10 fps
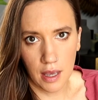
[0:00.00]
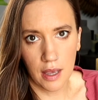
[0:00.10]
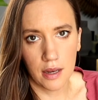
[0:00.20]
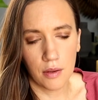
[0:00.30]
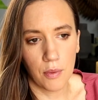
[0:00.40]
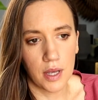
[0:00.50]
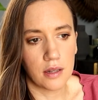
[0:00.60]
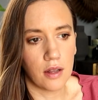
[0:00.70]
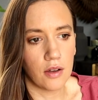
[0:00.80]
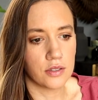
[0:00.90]
gain and
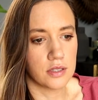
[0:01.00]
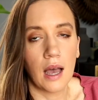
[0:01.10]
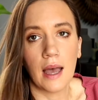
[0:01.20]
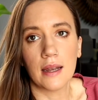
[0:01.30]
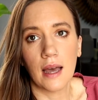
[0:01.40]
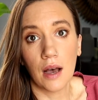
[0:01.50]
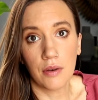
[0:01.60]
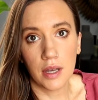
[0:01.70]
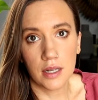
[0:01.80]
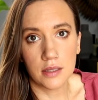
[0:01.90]
weight loss? And
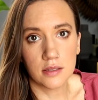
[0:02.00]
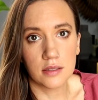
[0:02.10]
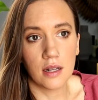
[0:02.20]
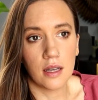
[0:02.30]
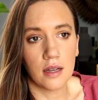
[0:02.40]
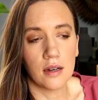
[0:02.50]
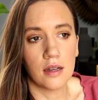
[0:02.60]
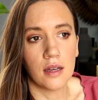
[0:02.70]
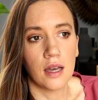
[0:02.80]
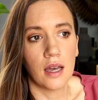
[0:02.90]
how can insulin
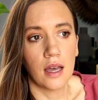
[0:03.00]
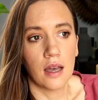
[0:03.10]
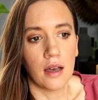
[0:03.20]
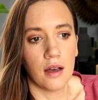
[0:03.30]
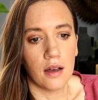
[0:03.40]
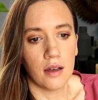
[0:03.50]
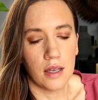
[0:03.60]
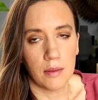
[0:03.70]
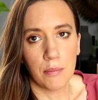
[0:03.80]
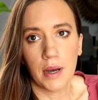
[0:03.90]

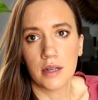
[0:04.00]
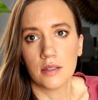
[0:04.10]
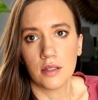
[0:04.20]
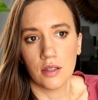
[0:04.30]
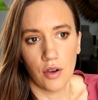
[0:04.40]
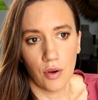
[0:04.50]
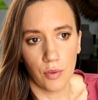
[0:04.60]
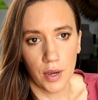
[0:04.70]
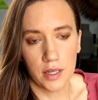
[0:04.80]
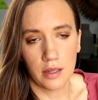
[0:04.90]
impact
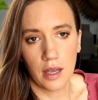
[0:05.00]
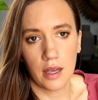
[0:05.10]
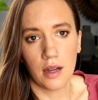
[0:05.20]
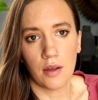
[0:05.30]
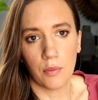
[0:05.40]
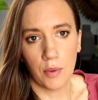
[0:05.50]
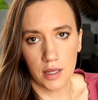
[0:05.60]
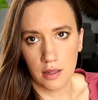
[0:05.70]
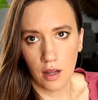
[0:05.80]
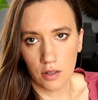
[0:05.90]
your weight gain and weight